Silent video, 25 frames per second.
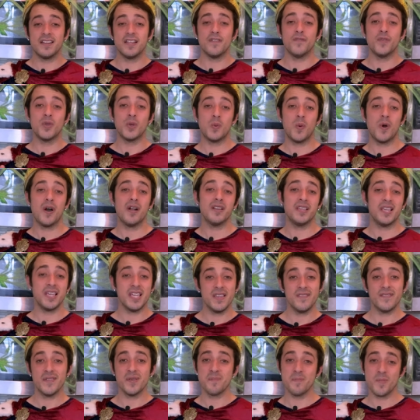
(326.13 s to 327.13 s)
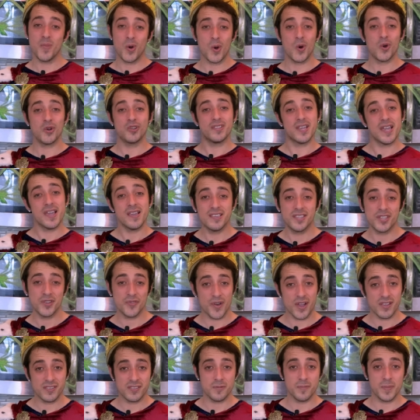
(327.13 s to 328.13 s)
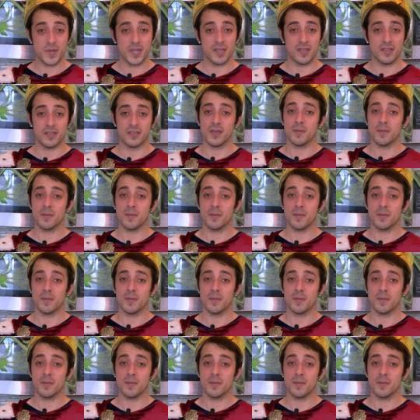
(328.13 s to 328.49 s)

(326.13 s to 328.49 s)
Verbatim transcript: if you want even more tasty recipes,